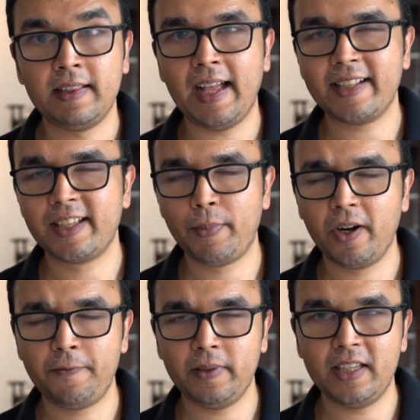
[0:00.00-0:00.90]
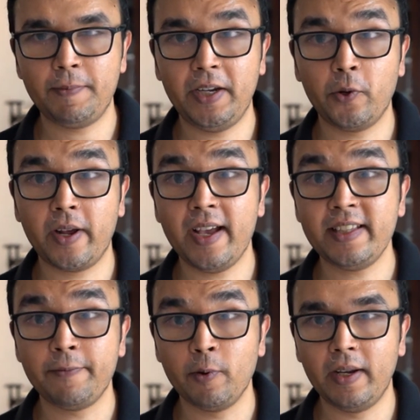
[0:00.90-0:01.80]
That's about it for this video, guys.
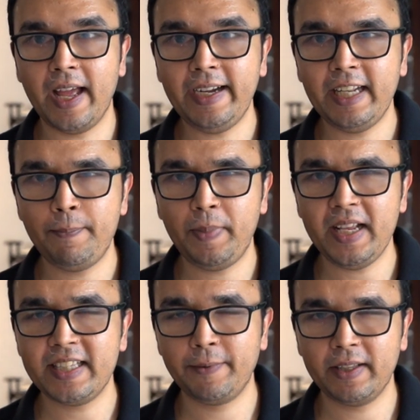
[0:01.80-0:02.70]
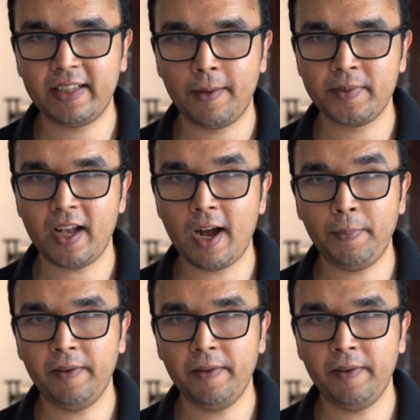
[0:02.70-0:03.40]
If you liked it, please give it a thumbs up.